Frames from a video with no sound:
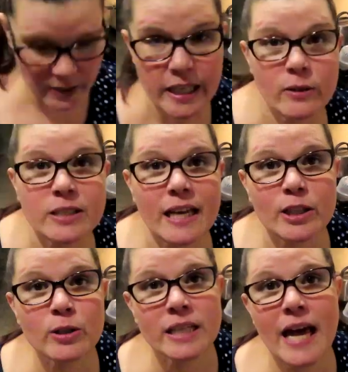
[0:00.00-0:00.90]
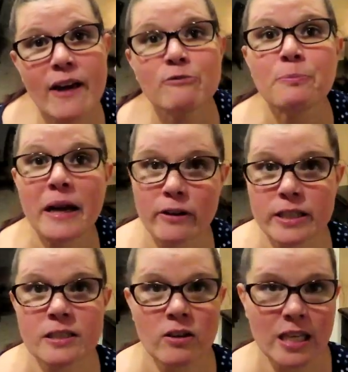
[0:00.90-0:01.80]
video, is that you can have
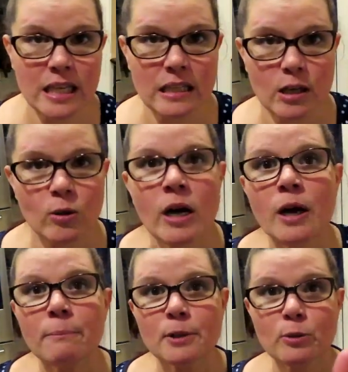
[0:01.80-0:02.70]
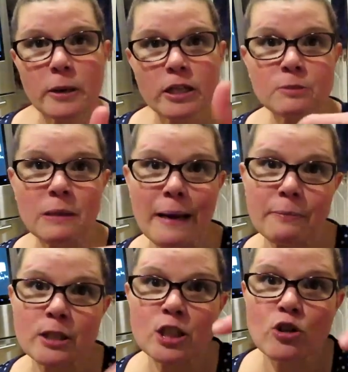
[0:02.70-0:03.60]
berries on keto. Blueberries,
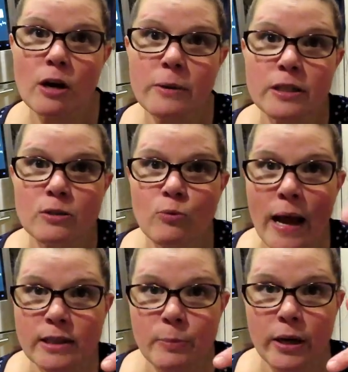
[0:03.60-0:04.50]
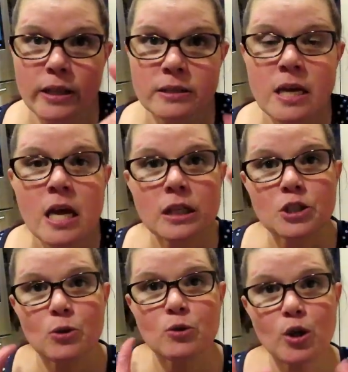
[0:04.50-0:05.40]
blackberries, strawberries, and raspberries.
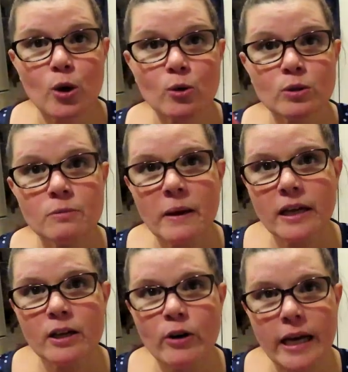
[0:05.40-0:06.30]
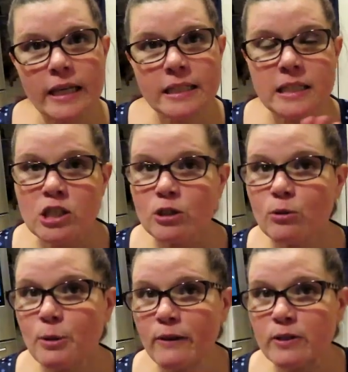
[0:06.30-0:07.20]
So those make a great addition to a
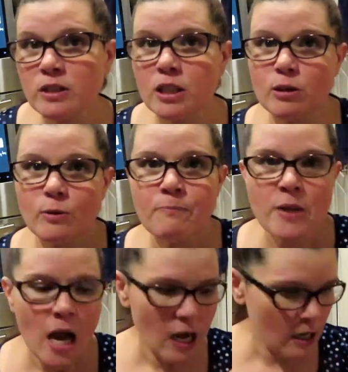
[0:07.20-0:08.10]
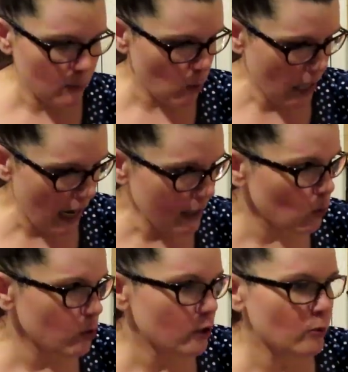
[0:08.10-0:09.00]
breakfast too. What I
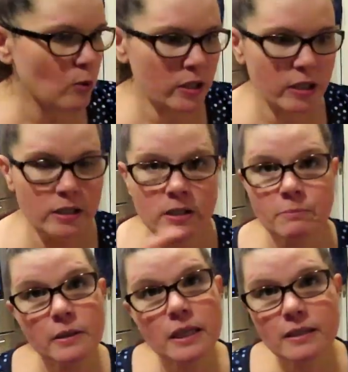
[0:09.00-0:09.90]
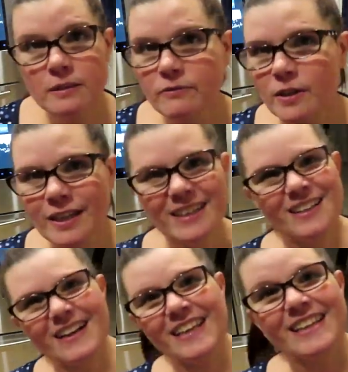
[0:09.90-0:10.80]
ordered was, because of,
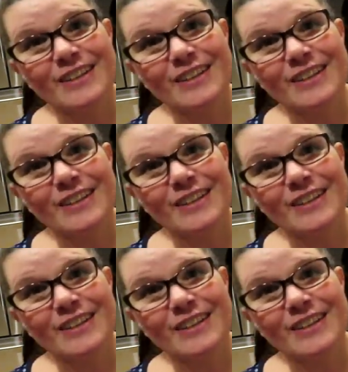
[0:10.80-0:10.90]
again,